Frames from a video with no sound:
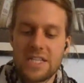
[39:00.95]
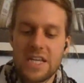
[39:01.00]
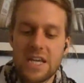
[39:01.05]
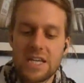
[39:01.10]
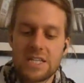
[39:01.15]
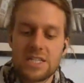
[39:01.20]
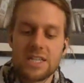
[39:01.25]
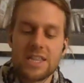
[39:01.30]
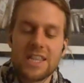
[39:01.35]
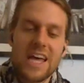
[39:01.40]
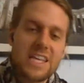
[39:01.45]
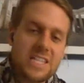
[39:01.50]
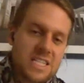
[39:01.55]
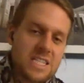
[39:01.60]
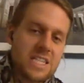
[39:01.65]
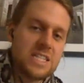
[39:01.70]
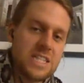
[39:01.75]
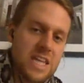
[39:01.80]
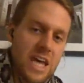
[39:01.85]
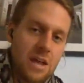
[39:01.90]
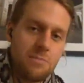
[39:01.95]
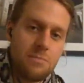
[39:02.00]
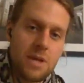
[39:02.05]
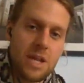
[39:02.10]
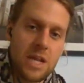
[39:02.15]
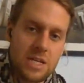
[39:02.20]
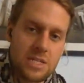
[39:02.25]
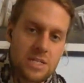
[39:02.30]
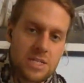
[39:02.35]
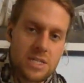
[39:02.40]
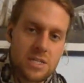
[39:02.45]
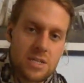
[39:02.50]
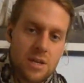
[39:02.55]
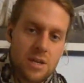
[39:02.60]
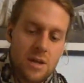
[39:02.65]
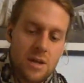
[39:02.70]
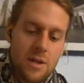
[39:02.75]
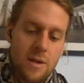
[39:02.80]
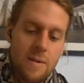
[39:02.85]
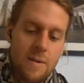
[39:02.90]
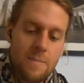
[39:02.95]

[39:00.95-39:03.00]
that takes less than 10 minutes